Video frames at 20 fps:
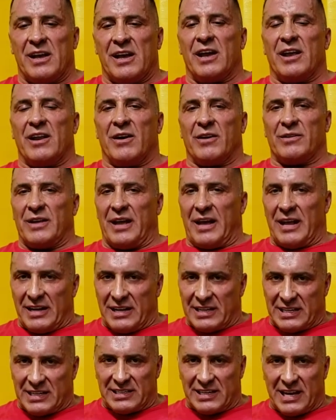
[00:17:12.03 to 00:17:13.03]
you know, and
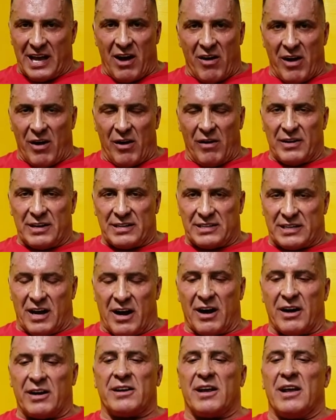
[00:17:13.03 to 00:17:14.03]
this is how I always
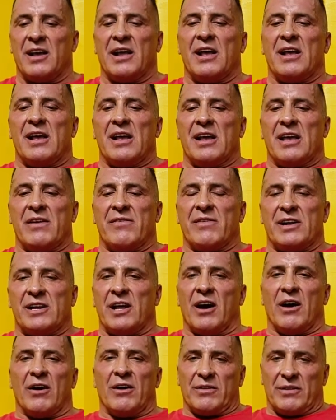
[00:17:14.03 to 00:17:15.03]
start even
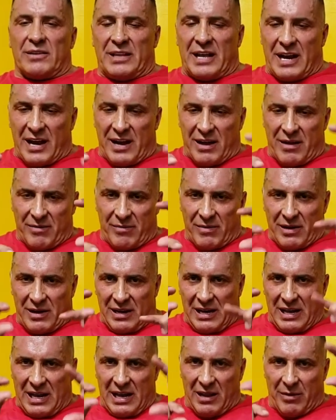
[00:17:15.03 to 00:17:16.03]
though there are
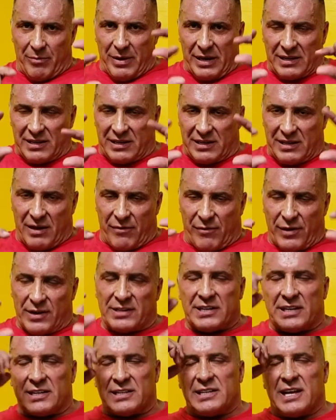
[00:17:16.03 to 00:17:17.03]
little bit
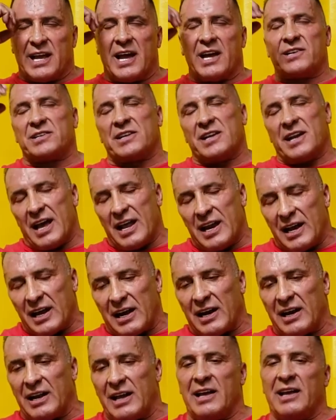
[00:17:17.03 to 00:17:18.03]
differences there
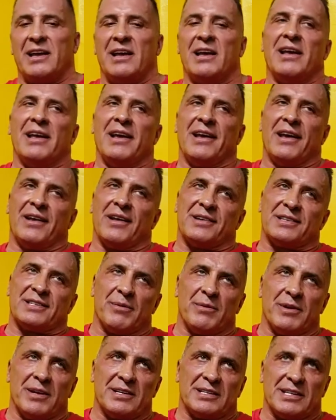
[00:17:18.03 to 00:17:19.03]
genetically. You know,
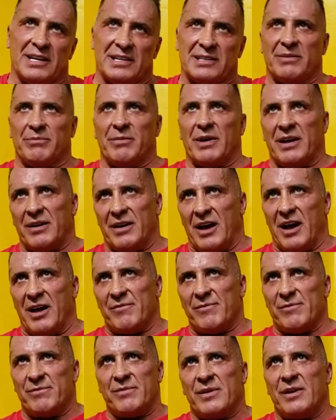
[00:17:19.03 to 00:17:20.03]
somebody says I'm,
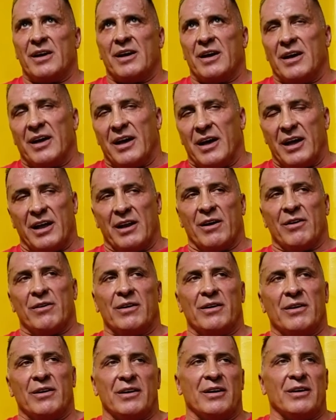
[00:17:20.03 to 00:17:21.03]
um, you
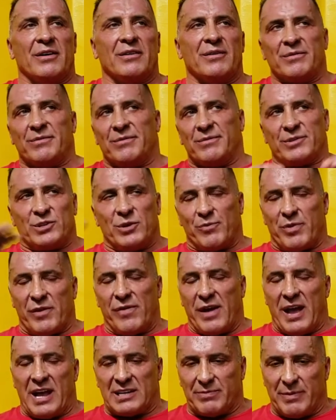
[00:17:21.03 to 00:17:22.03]
know, uh, super
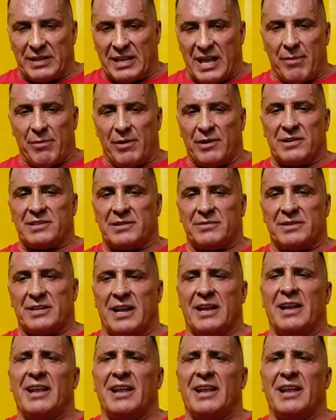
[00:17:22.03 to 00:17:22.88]
fast metabolism.